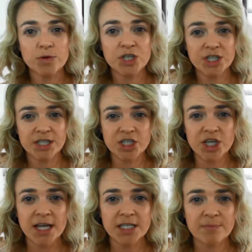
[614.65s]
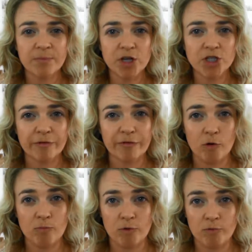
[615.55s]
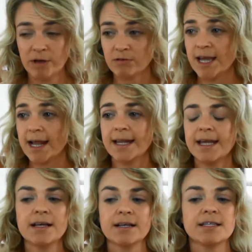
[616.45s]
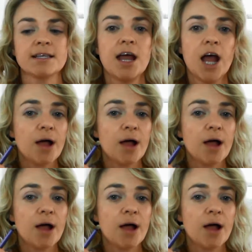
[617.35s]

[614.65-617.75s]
which is the shading brush from Real Techniques.